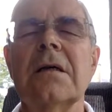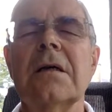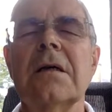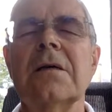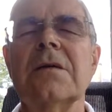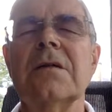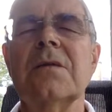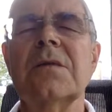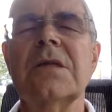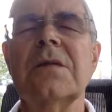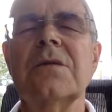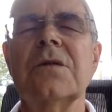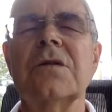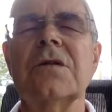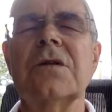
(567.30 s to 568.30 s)
And
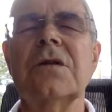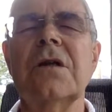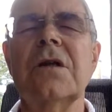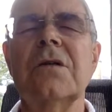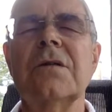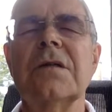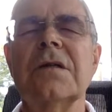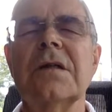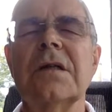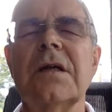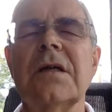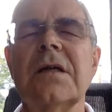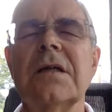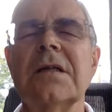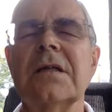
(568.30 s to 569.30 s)
sometimes just noticing
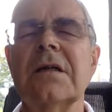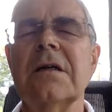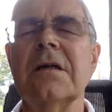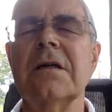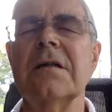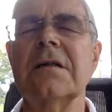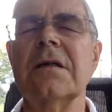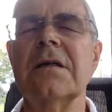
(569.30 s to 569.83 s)
any tightness,